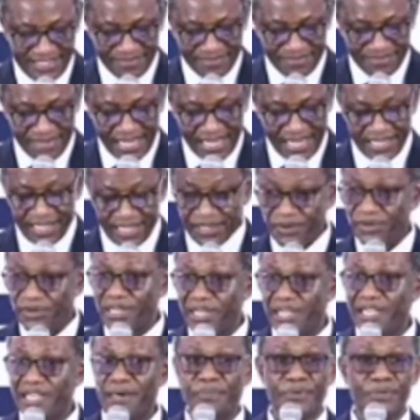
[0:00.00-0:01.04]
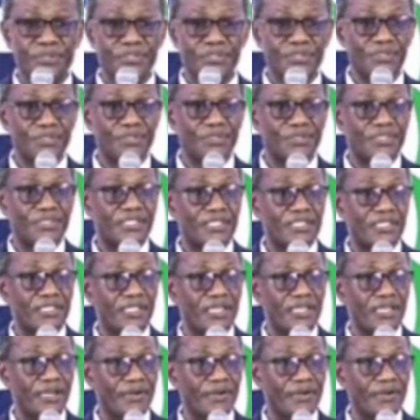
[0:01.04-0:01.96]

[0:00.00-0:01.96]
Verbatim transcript: My colleague apostles,